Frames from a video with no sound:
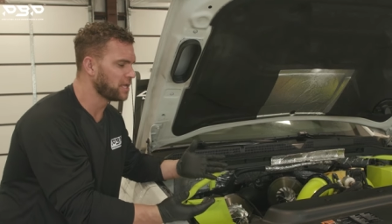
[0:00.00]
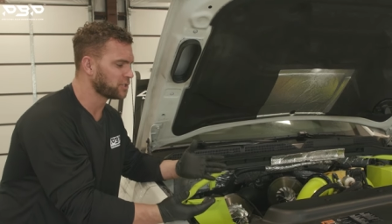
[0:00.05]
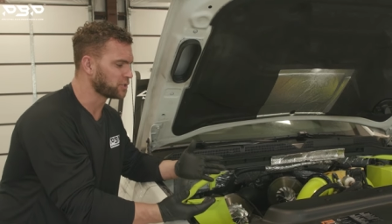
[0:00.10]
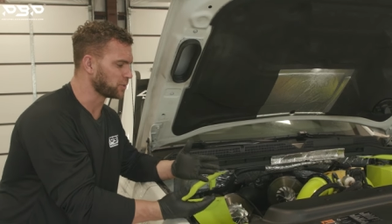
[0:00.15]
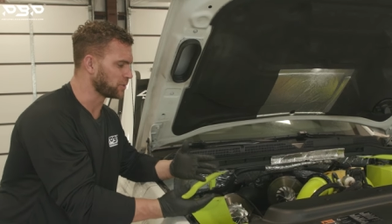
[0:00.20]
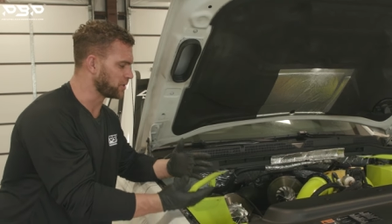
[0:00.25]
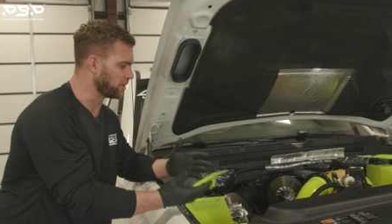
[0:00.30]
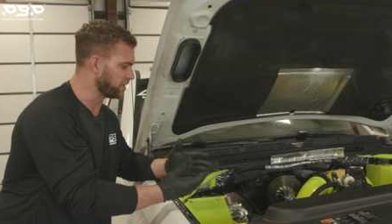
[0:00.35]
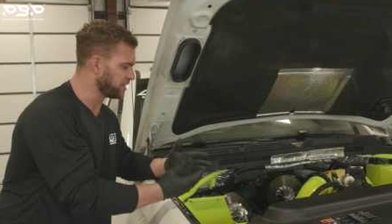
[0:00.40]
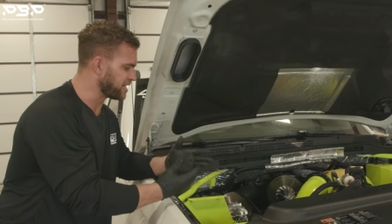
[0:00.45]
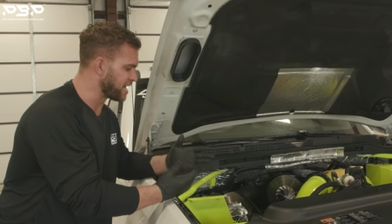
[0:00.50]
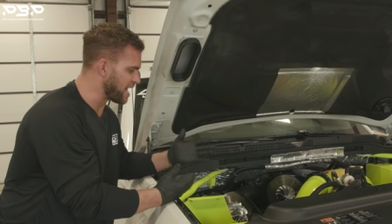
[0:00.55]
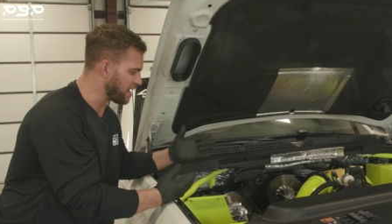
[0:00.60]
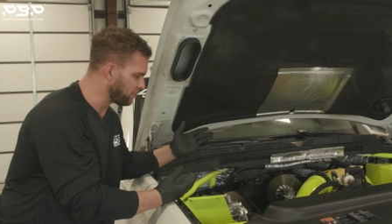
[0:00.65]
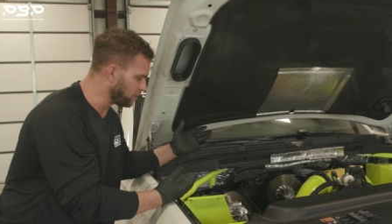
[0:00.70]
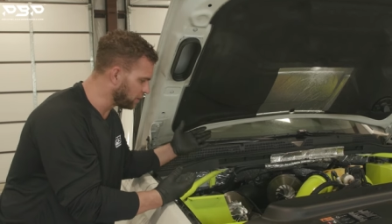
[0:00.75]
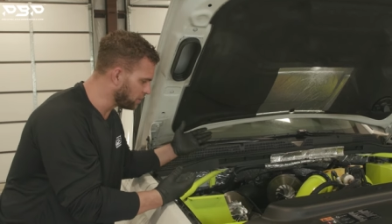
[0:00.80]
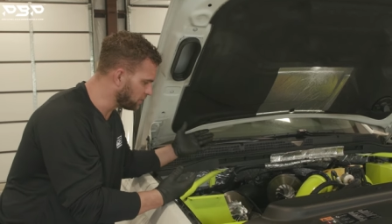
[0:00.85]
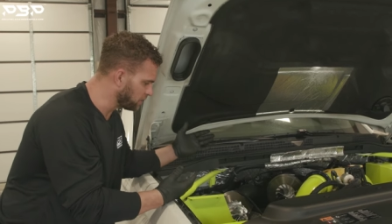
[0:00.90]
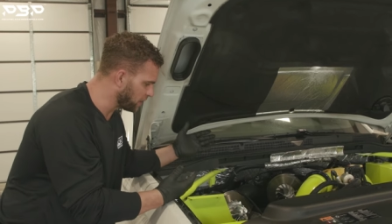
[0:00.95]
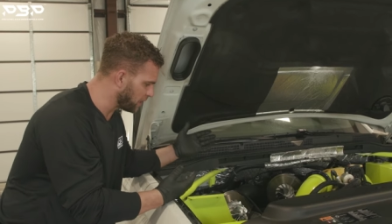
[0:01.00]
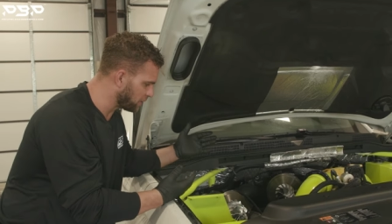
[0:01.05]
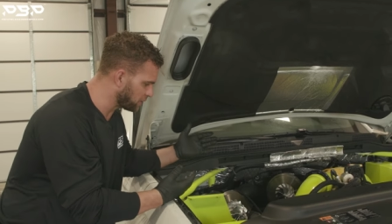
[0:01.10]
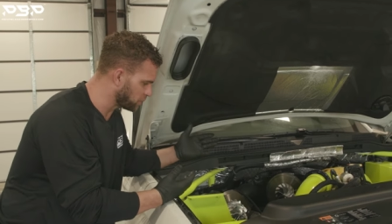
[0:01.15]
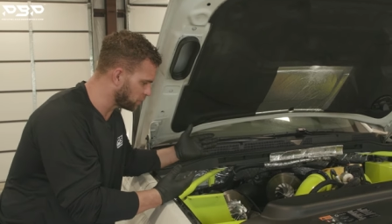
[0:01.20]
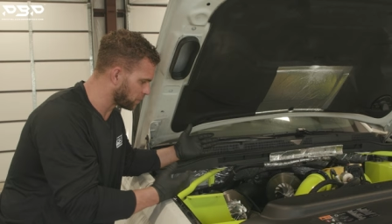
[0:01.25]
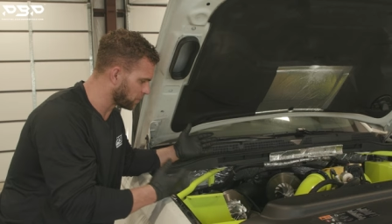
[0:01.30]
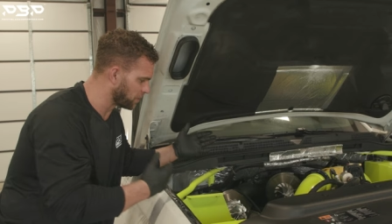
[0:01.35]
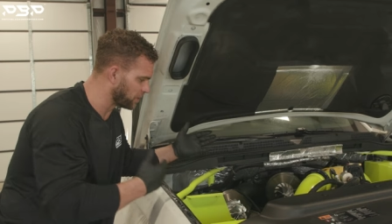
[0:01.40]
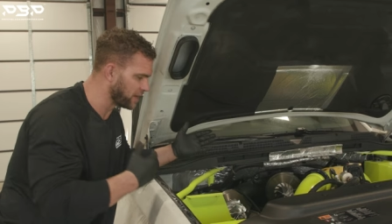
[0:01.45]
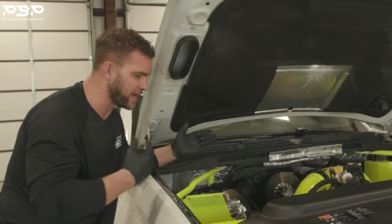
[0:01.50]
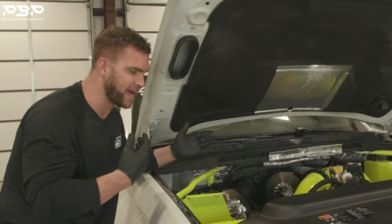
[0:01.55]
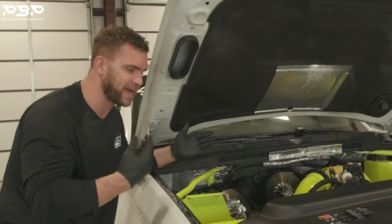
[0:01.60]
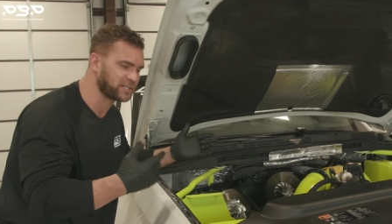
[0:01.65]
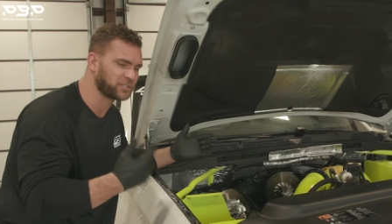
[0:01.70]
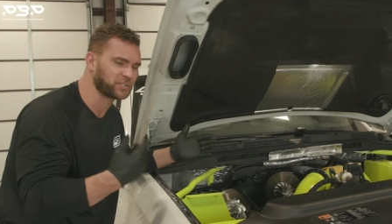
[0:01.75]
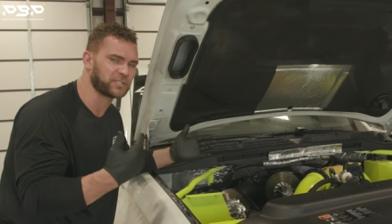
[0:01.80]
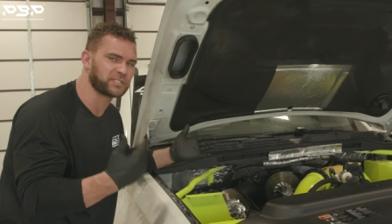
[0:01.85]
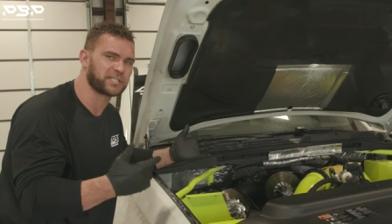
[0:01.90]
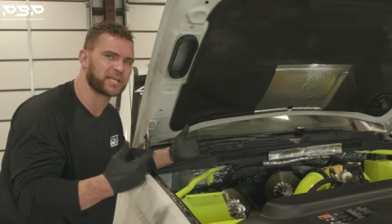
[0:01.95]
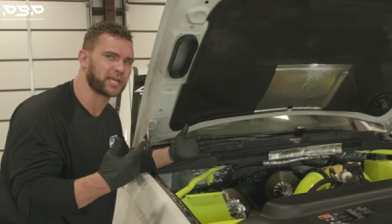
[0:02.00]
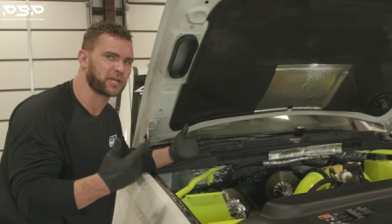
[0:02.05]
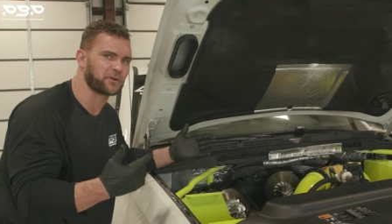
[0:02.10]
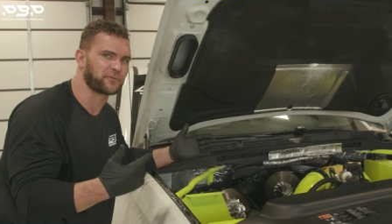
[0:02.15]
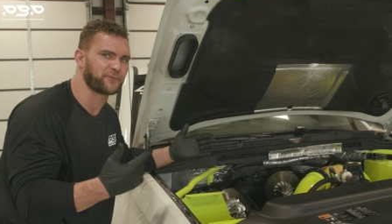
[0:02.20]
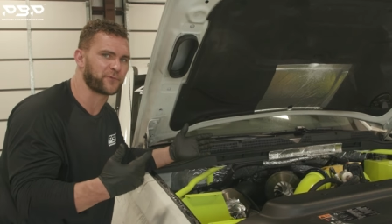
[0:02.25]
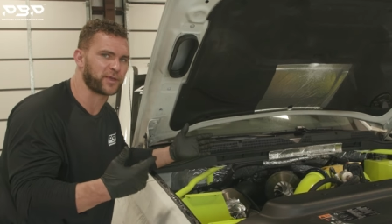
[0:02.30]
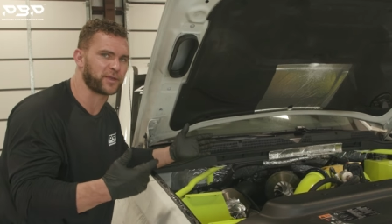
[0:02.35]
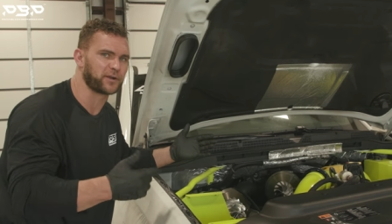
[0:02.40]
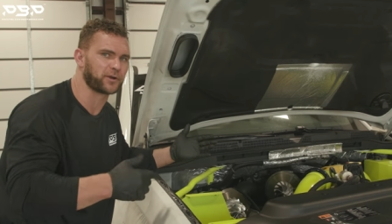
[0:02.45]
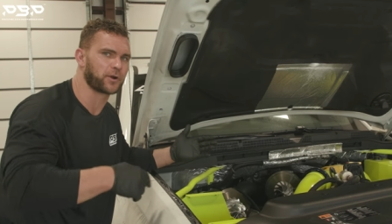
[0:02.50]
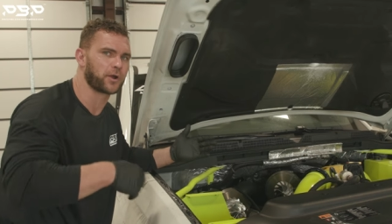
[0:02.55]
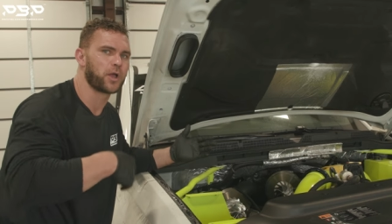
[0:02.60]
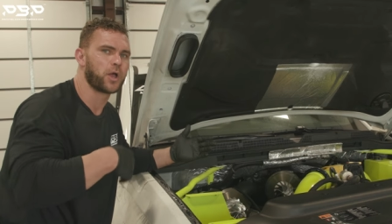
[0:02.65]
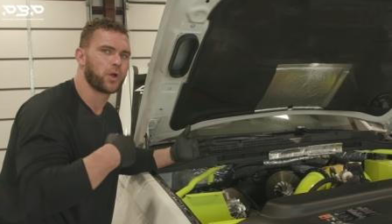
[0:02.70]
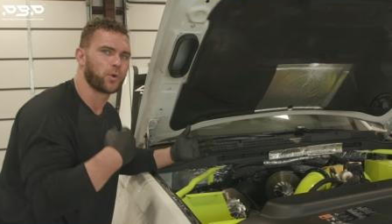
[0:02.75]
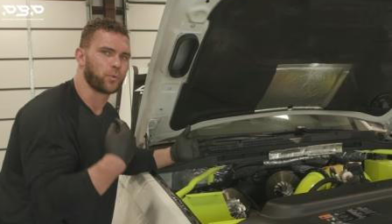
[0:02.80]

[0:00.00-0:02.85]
So we're gonna dive a little closer. We're gonna actually take our finger,